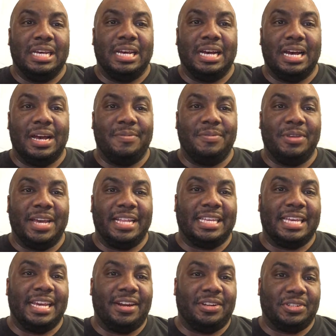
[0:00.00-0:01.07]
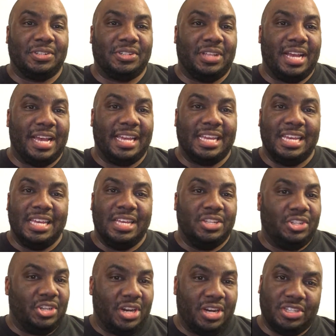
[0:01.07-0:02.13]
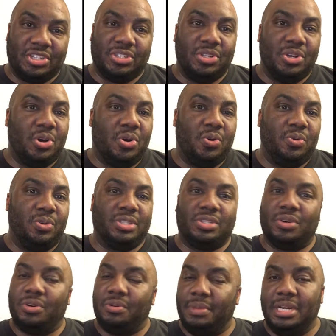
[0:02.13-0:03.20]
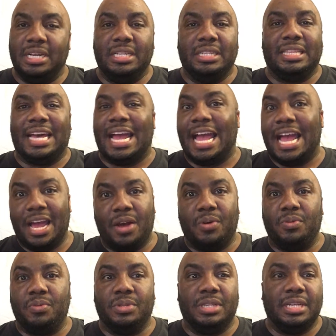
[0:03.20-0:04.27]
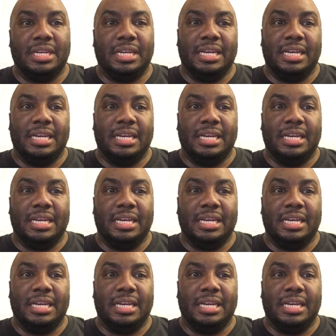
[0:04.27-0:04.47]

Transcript: You had characters like Jon Snow, Tormund, the Hound,